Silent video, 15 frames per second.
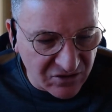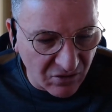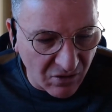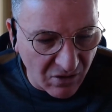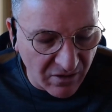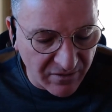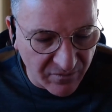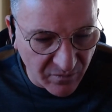
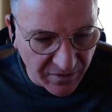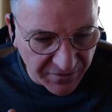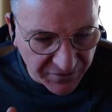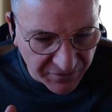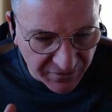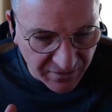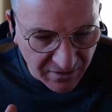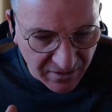dog
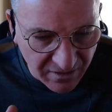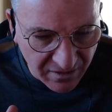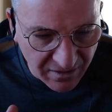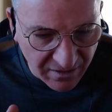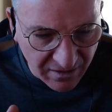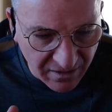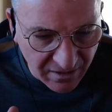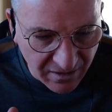with
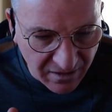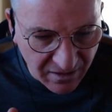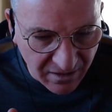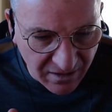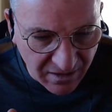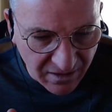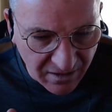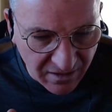
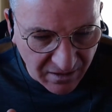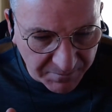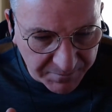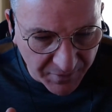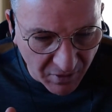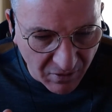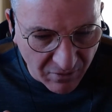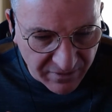uh, a
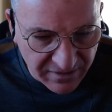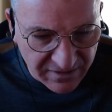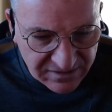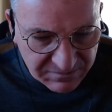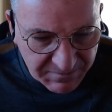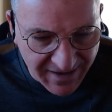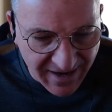bone in its